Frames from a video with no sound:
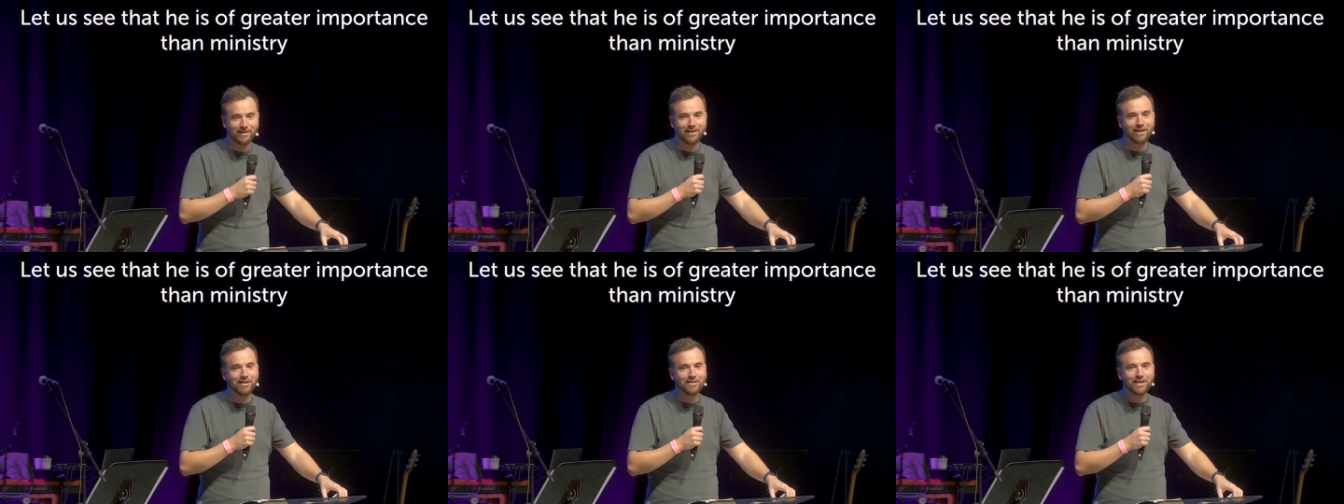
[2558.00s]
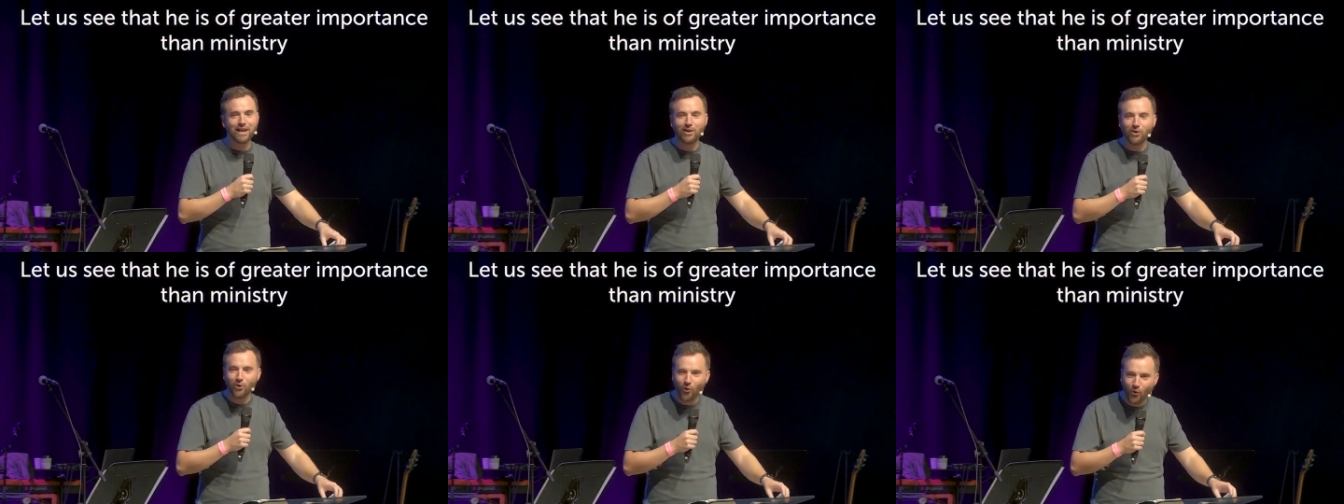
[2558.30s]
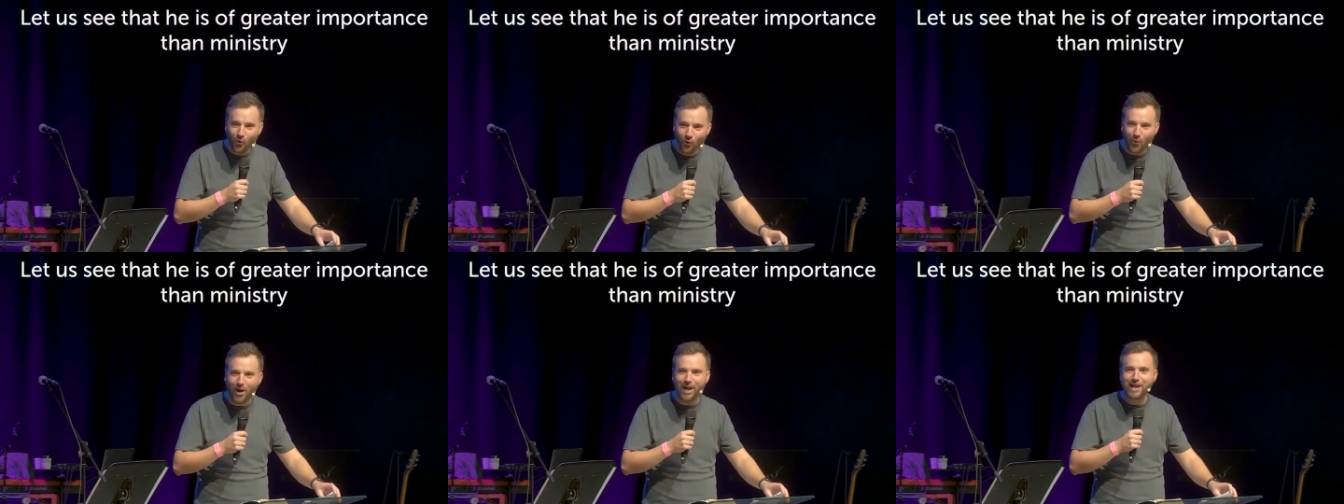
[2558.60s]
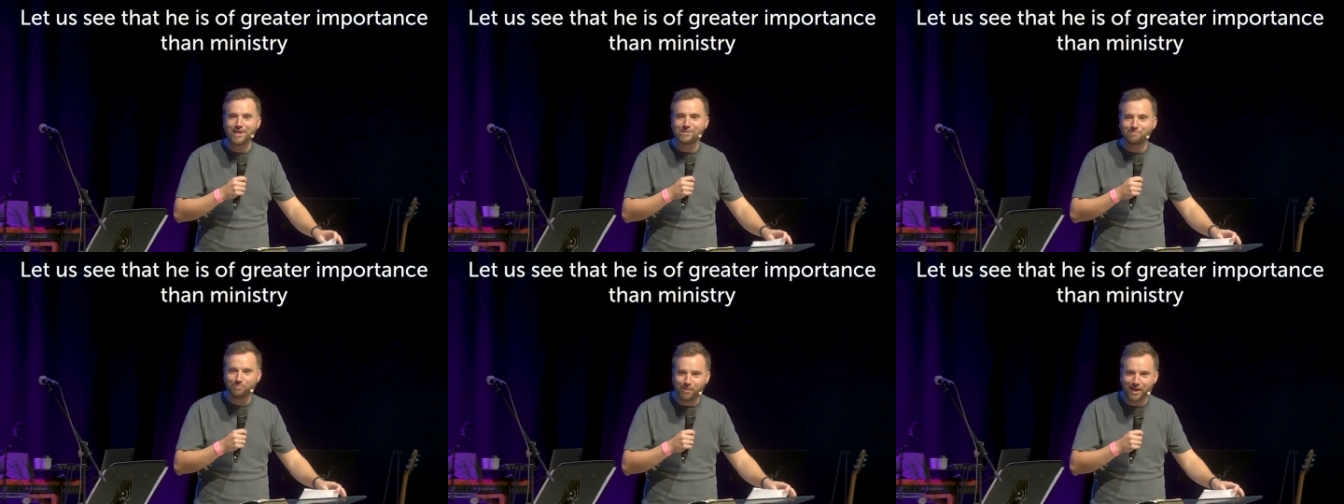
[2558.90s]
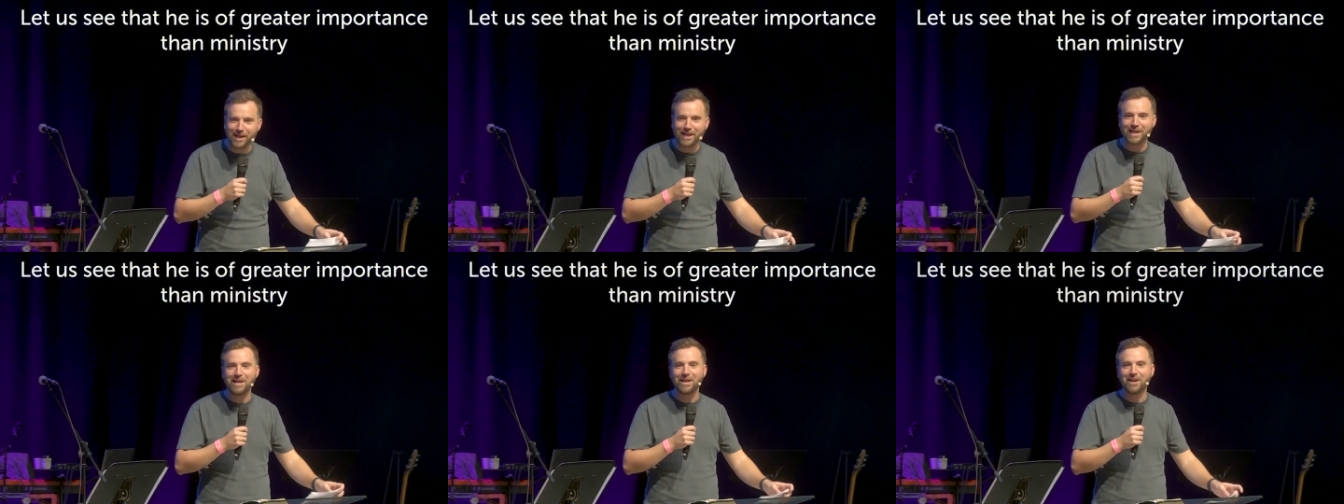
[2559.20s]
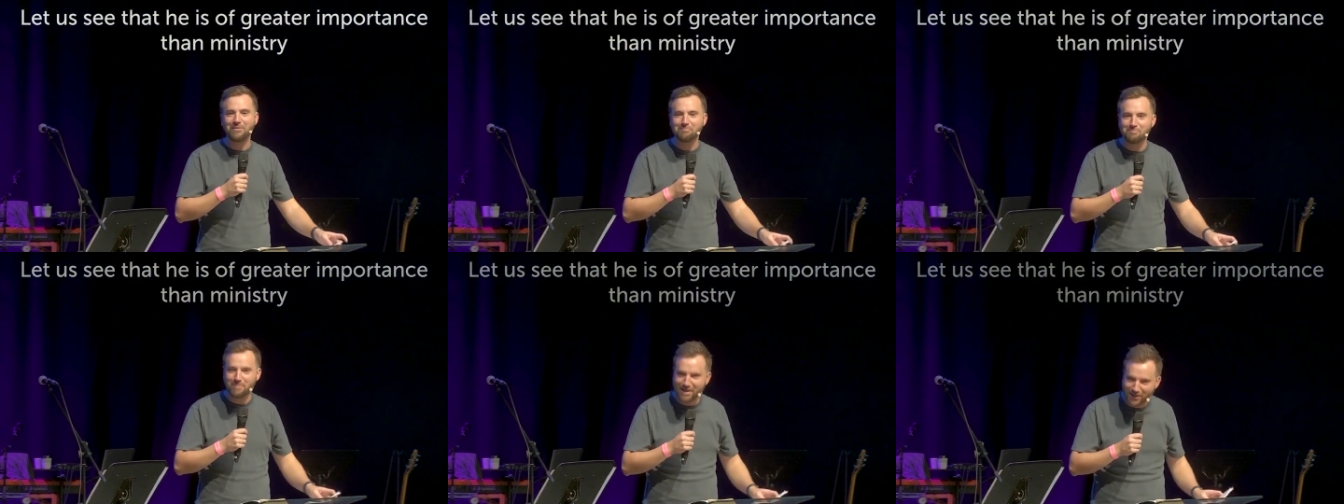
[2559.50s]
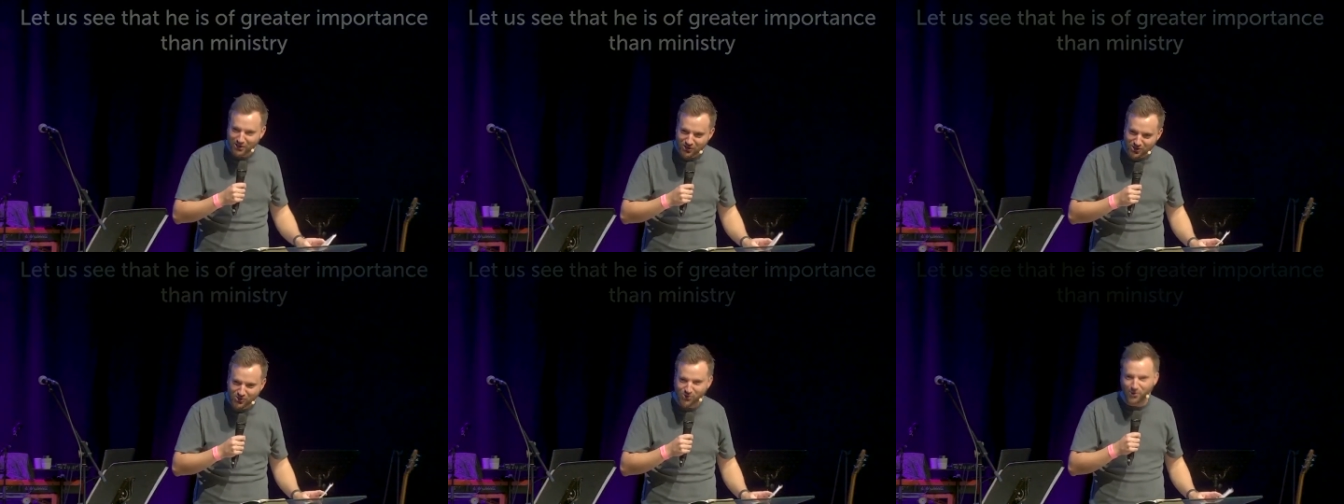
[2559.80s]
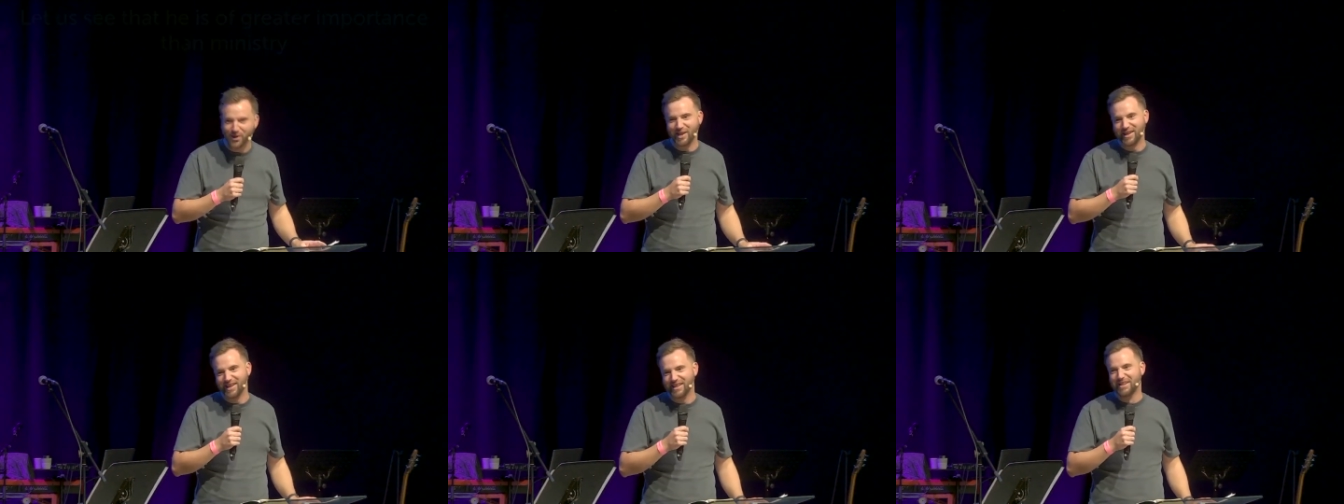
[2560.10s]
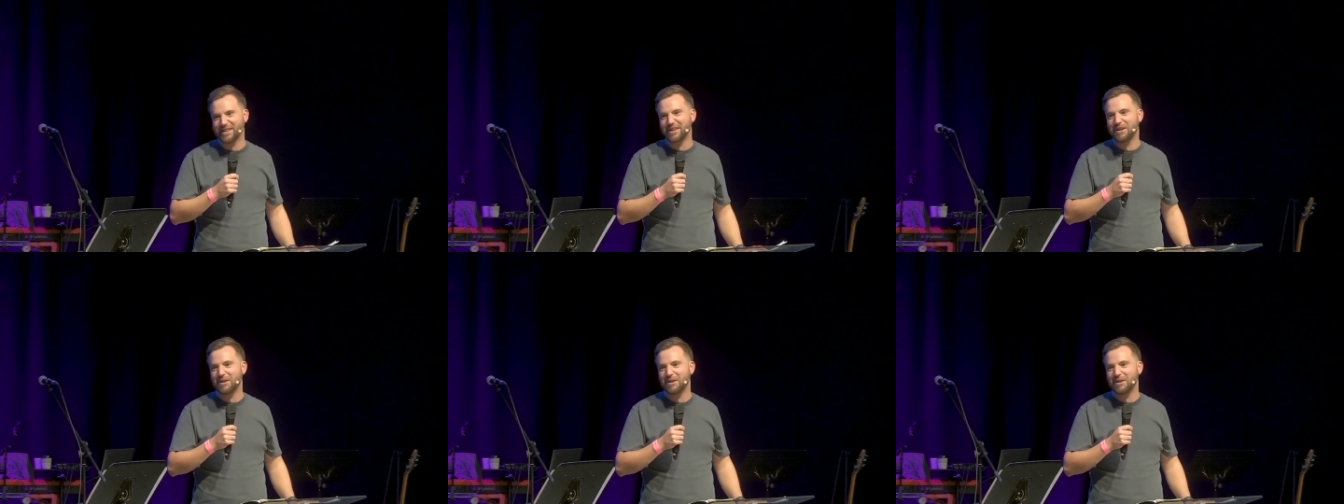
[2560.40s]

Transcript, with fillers: There'll always be ministry.